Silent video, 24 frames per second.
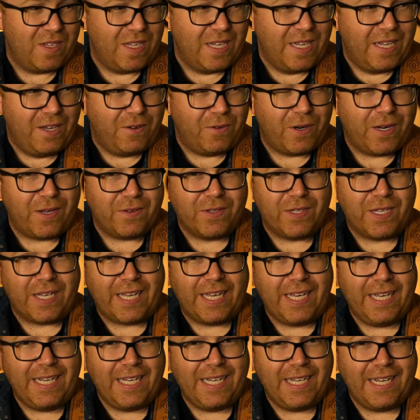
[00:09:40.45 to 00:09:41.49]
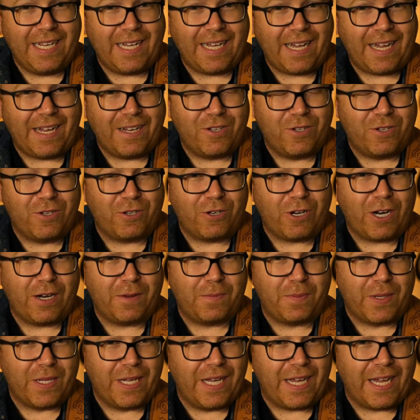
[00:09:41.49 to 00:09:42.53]
when I was a kid, I'd try to
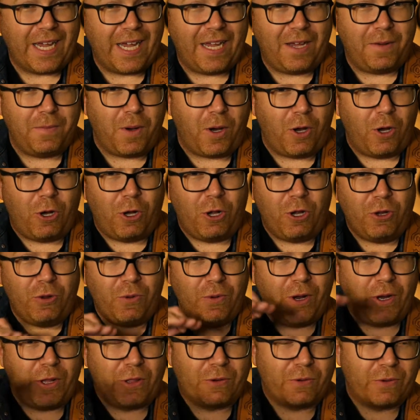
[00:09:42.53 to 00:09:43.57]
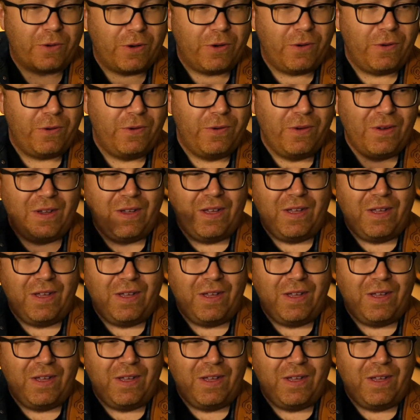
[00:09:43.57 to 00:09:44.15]
play a game all the way through.